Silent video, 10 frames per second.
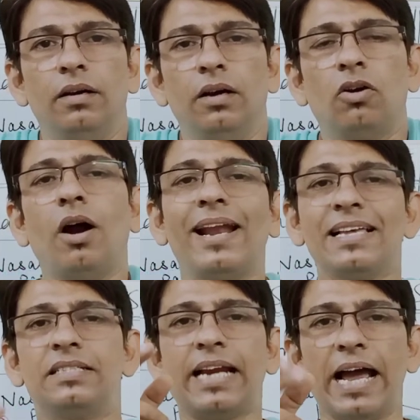called
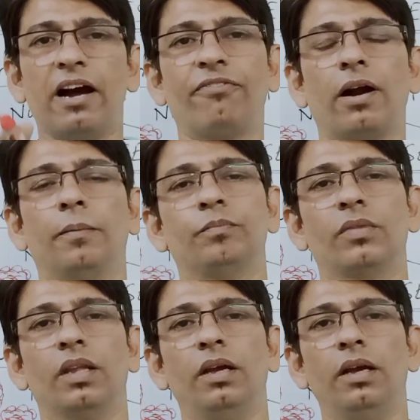as diaphragm.
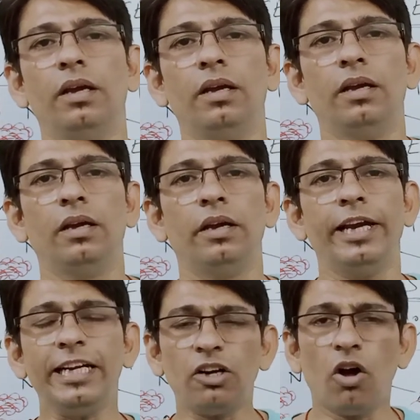
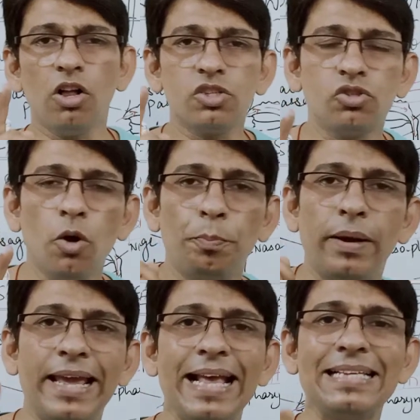It also
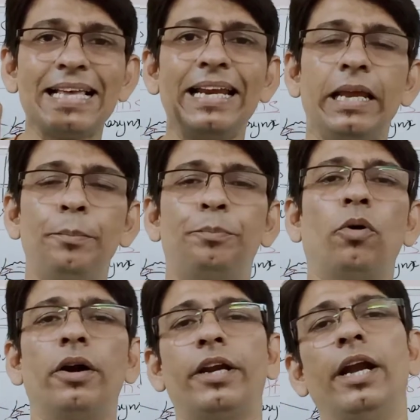plays an
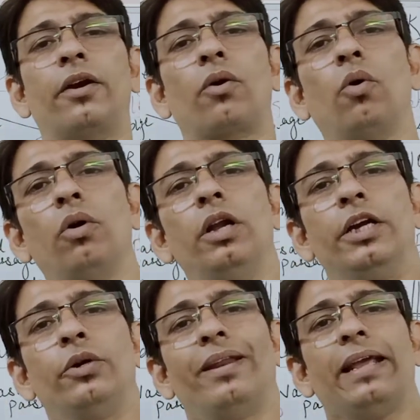important role
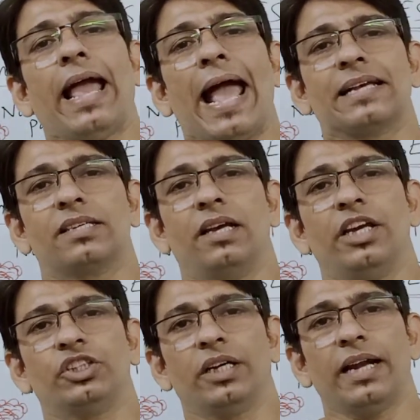during
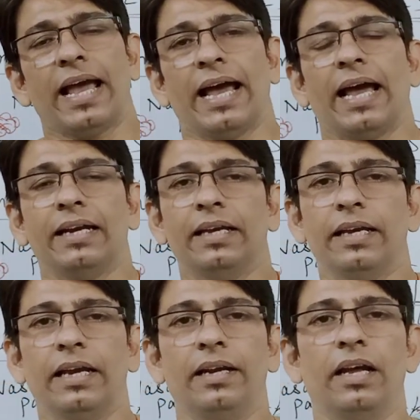exhalation and
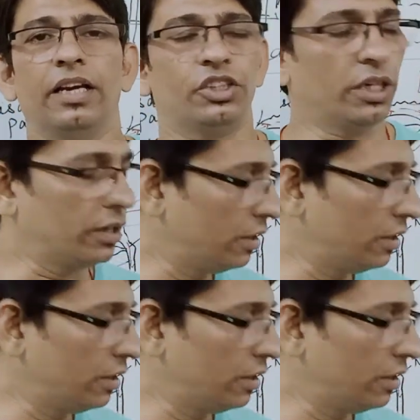inhalation.